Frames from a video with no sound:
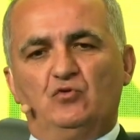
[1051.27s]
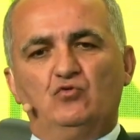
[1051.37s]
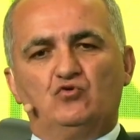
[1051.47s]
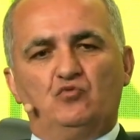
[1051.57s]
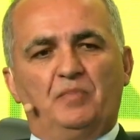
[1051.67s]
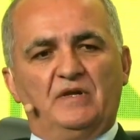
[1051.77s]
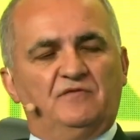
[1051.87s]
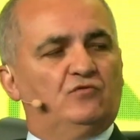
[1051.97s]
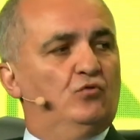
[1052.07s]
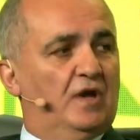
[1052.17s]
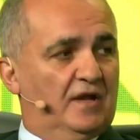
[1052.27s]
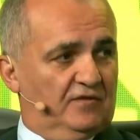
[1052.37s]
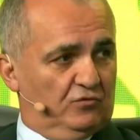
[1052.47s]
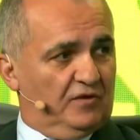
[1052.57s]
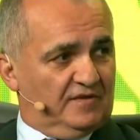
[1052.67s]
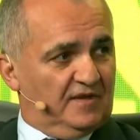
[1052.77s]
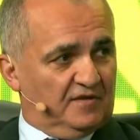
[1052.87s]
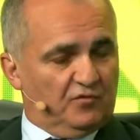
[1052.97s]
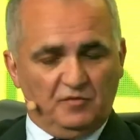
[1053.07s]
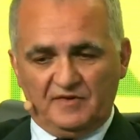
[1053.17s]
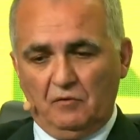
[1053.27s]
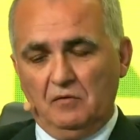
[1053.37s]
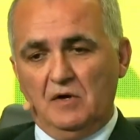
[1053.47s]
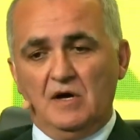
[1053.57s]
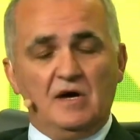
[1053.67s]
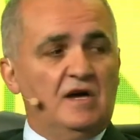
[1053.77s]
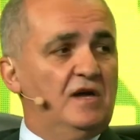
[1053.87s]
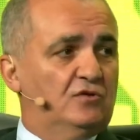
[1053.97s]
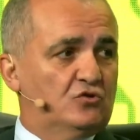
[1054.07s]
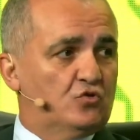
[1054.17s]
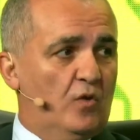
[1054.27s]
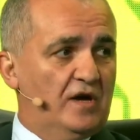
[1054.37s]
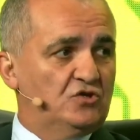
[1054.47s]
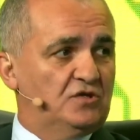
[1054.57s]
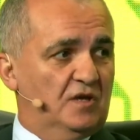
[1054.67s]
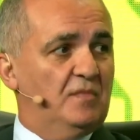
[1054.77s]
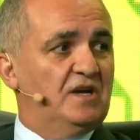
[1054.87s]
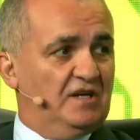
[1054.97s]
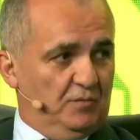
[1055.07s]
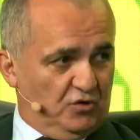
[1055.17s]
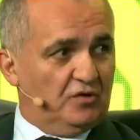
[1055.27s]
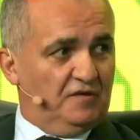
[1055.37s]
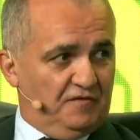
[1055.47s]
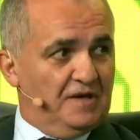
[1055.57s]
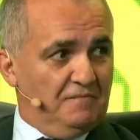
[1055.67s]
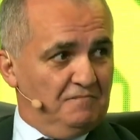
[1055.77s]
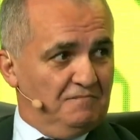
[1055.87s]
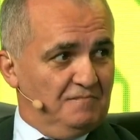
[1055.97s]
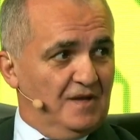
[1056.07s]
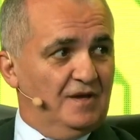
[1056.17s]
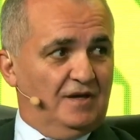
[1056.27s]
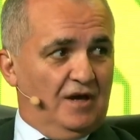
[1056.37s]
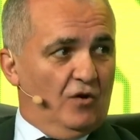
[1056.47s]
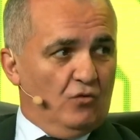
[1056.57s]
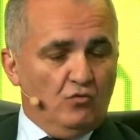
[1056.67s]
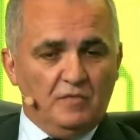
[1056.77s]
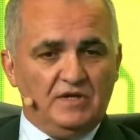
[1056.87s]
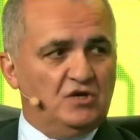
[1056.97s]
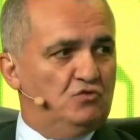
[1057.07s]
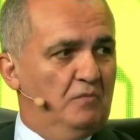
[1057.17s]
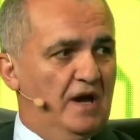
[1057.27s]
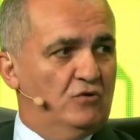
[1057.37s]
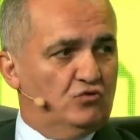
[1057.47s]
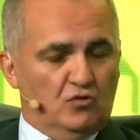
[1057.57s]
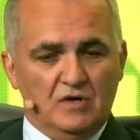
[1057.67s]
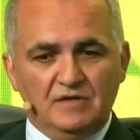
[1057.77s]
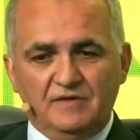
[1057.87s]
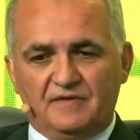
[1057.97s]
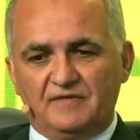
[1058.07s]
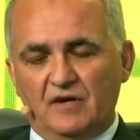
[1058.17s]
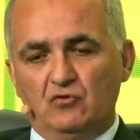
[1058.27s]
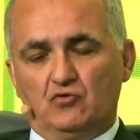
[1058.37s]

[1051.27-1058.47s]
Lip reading: but also solutions and products to ensure the security of that information, namely cryptography.